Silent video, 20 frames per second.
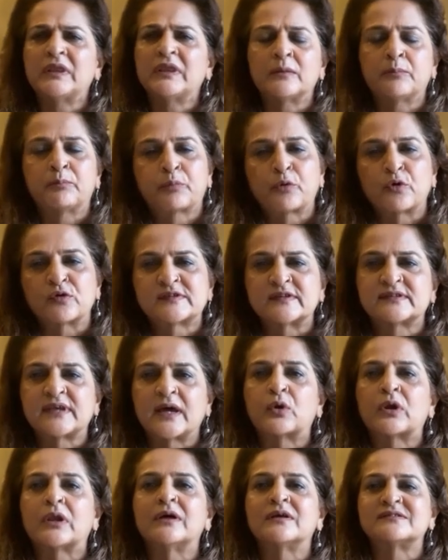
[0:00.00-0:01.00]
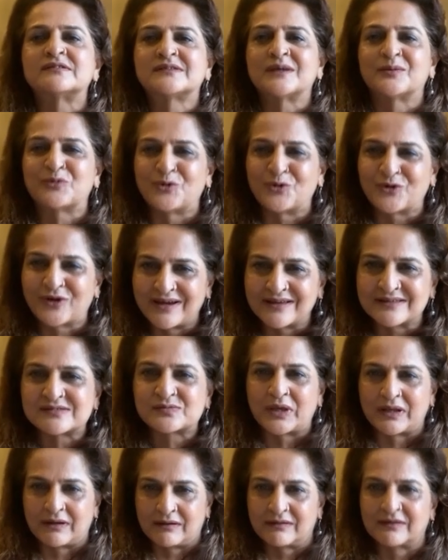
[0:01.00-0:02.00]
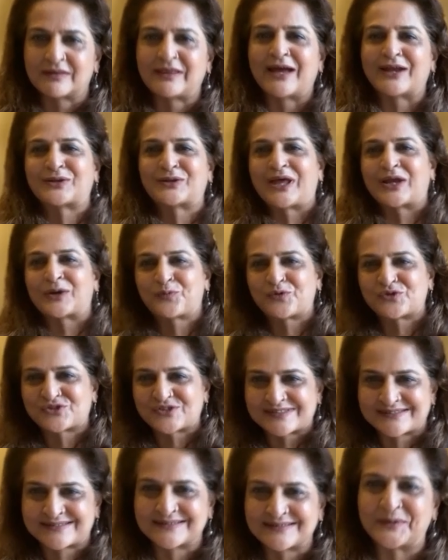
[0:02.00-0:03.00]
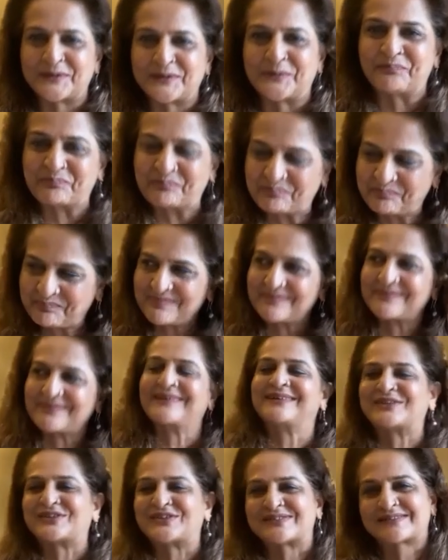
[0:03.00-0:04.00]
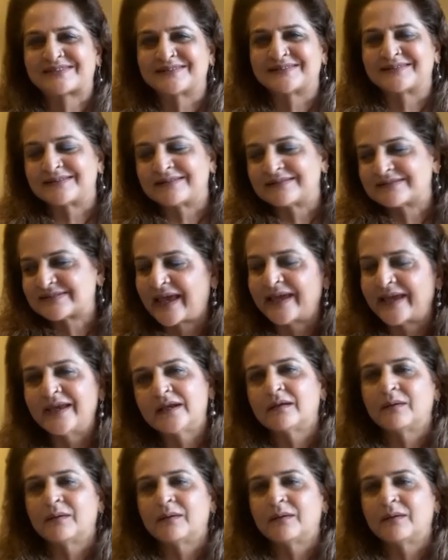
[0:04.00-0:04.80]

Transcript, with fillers: in the process, I would learn some yoga as well. That was just a side